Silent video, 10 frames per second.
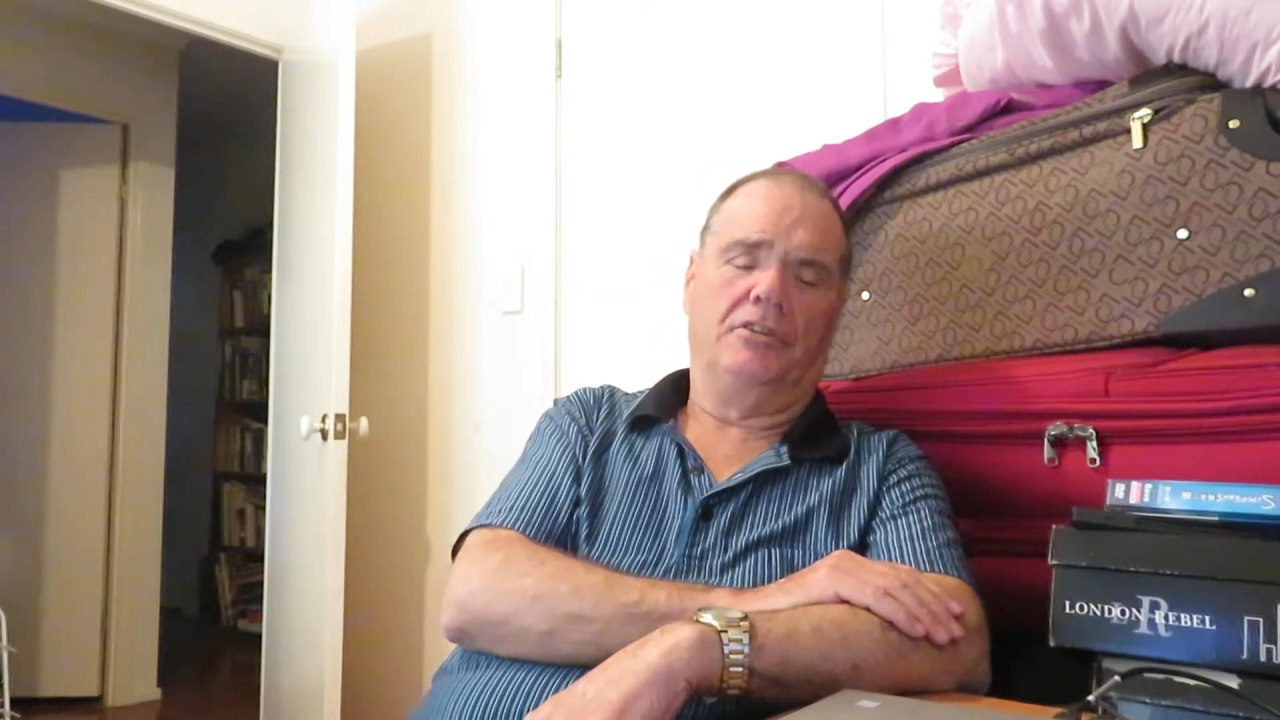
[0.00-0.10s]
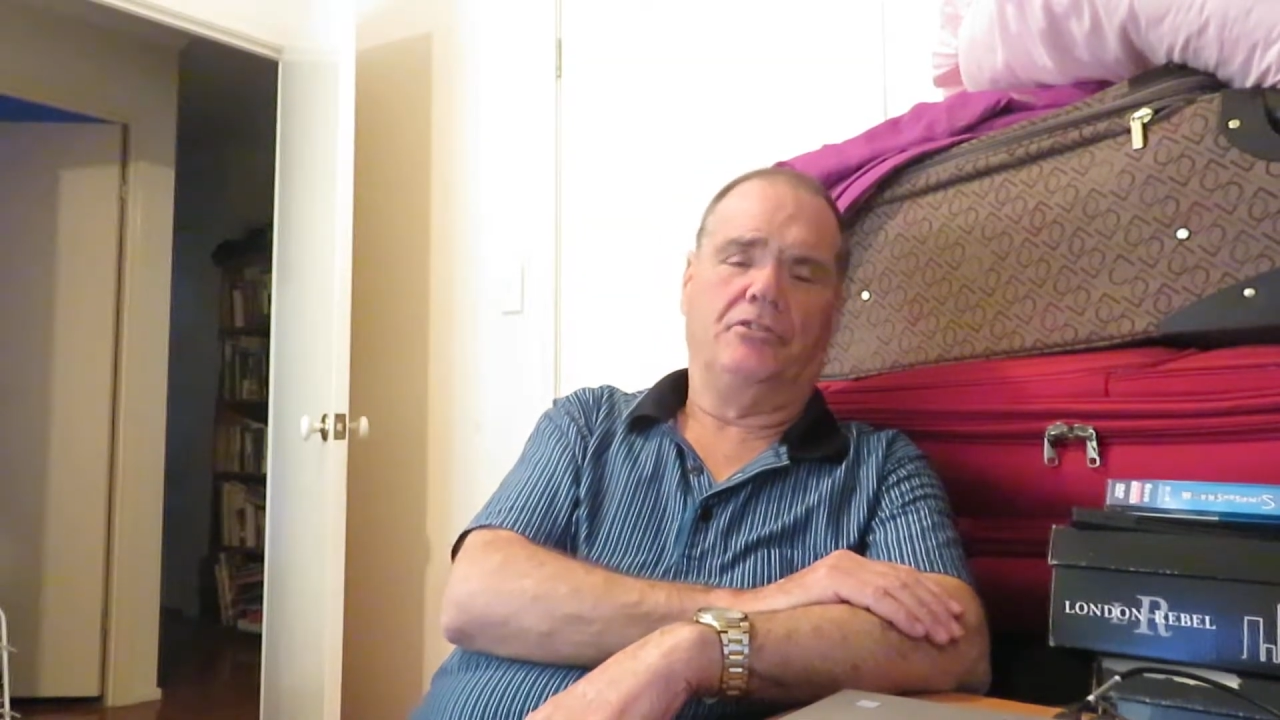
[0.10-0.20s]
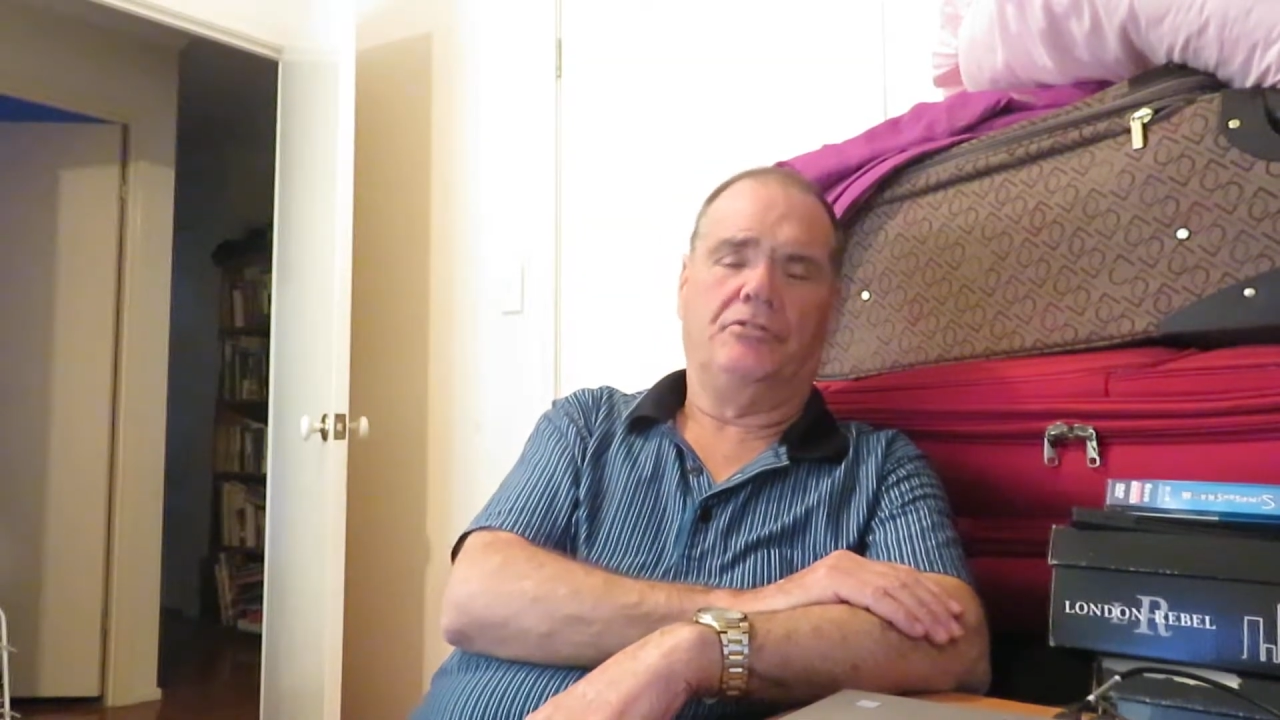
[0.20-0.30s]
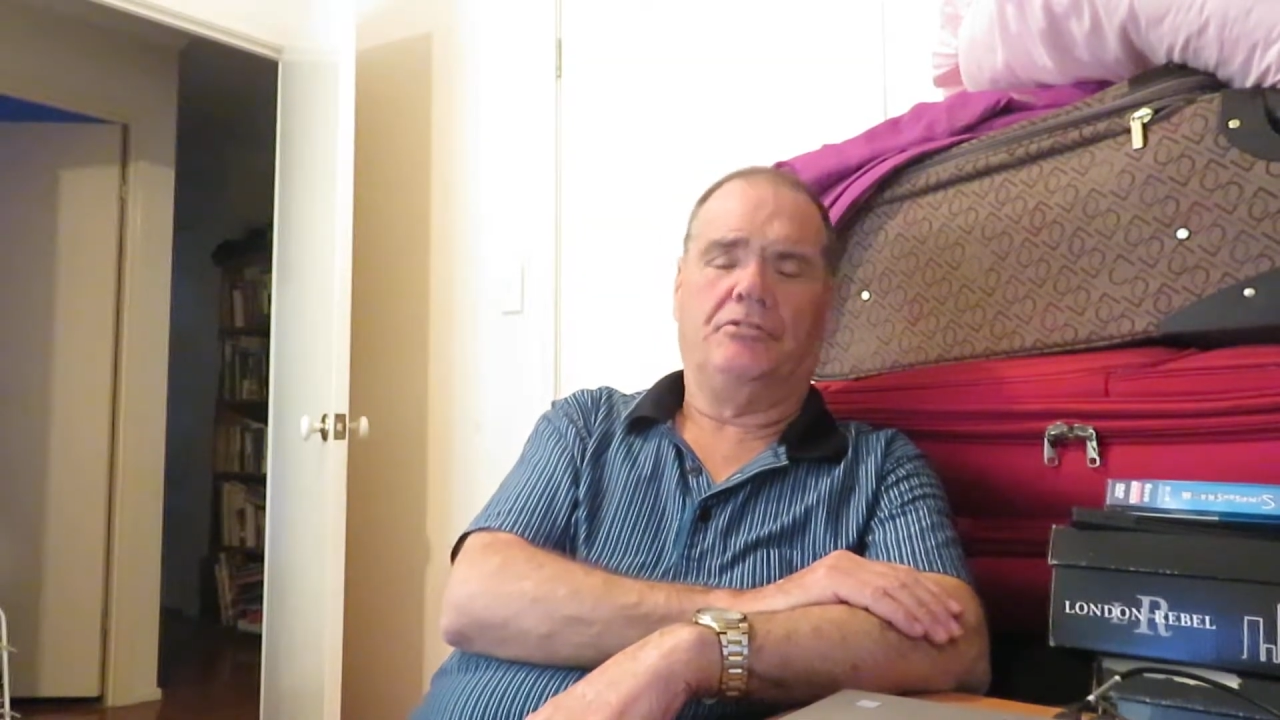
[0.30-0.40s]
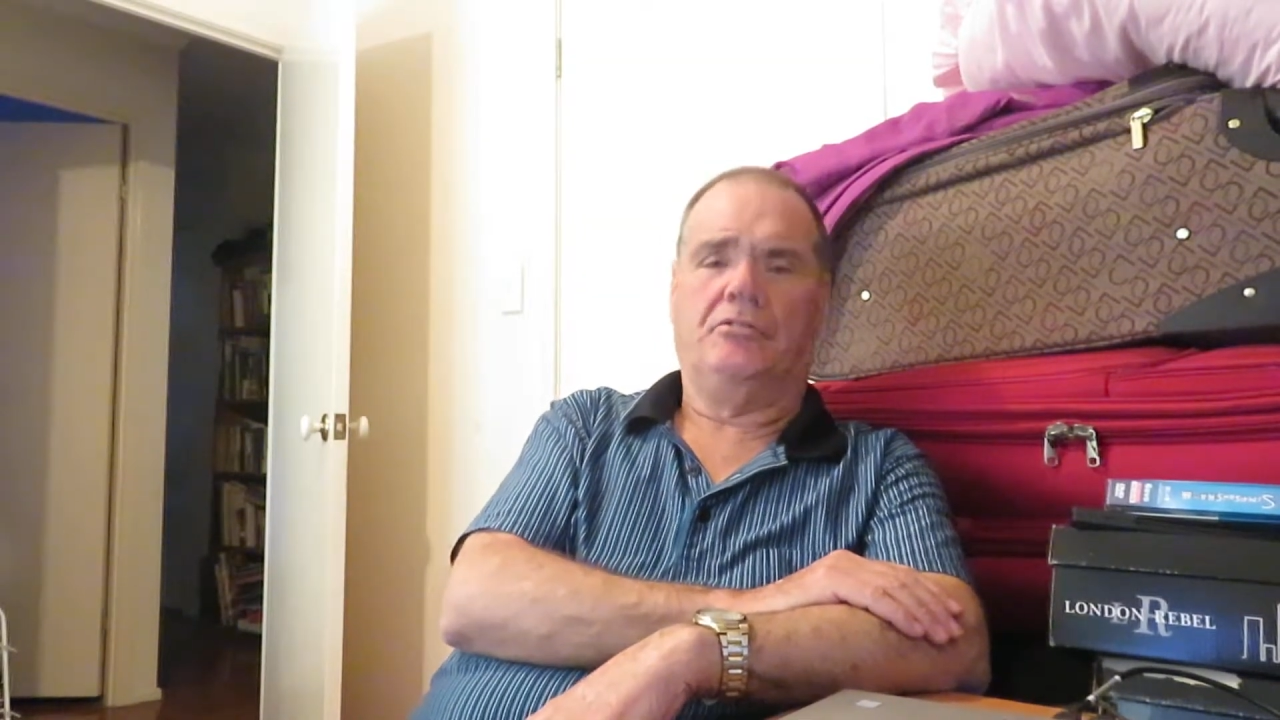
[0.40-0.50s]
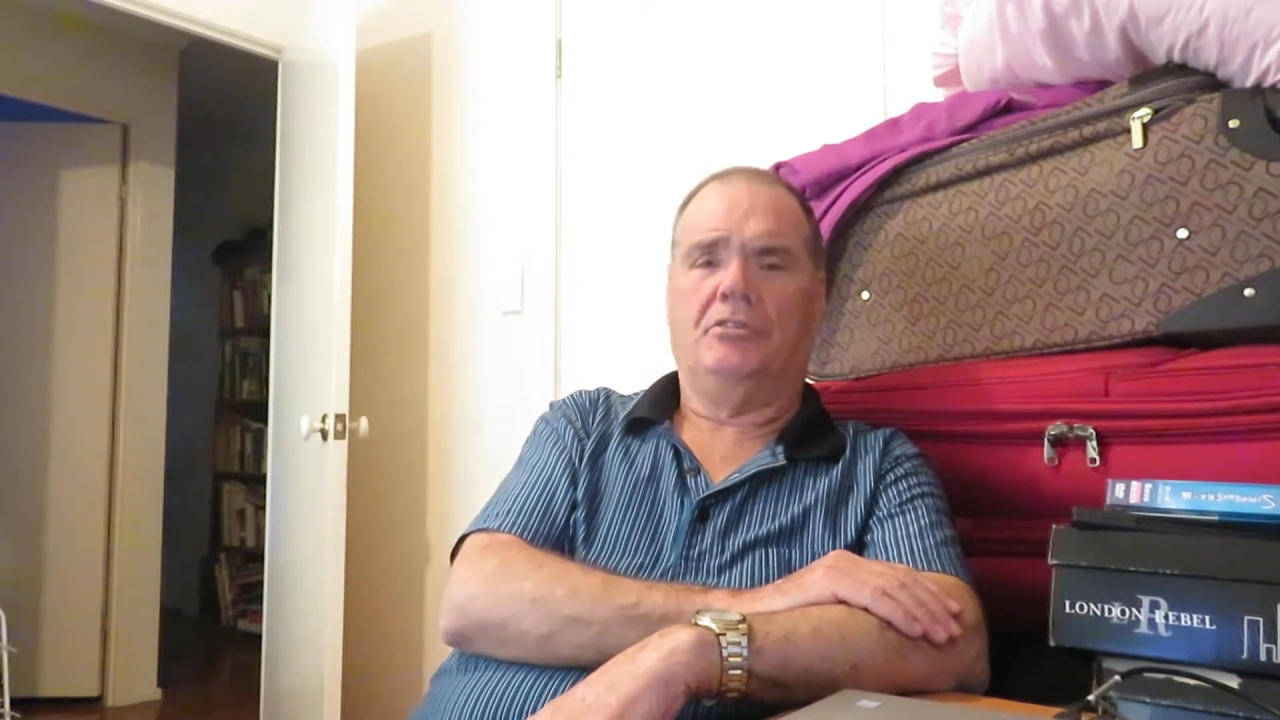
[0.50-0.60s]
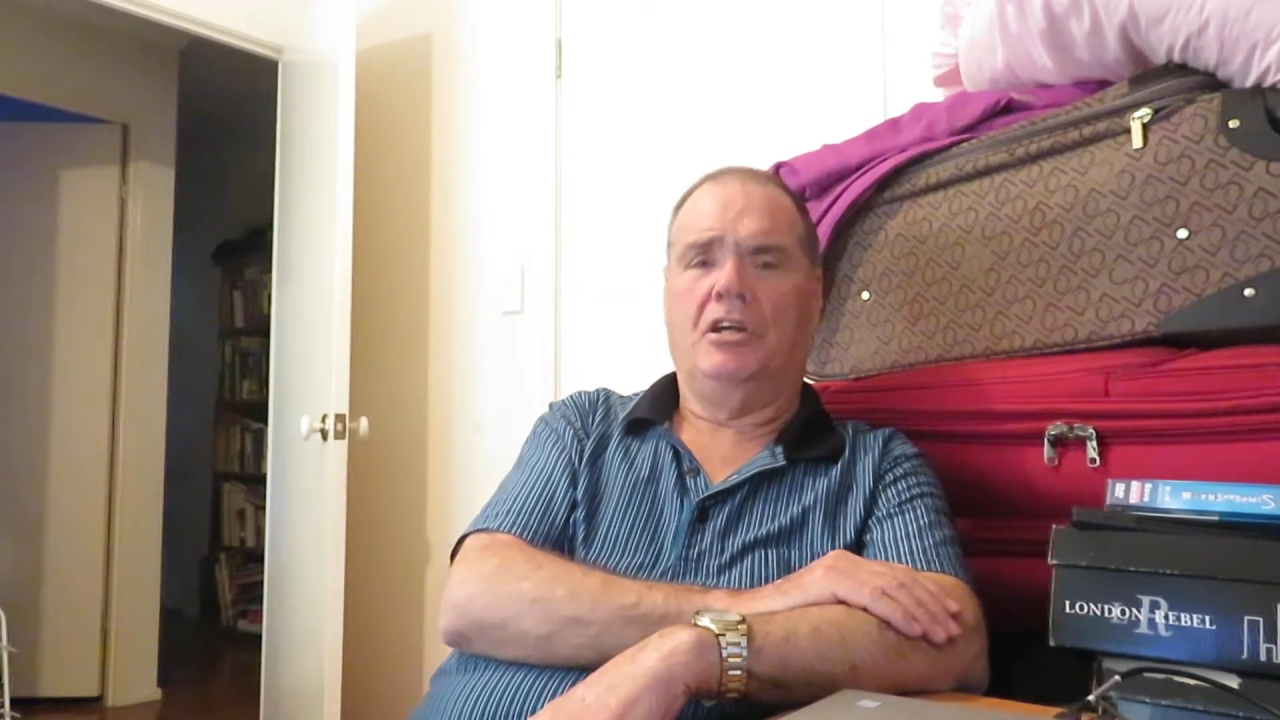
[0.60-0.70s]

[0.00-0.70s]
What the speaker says: there's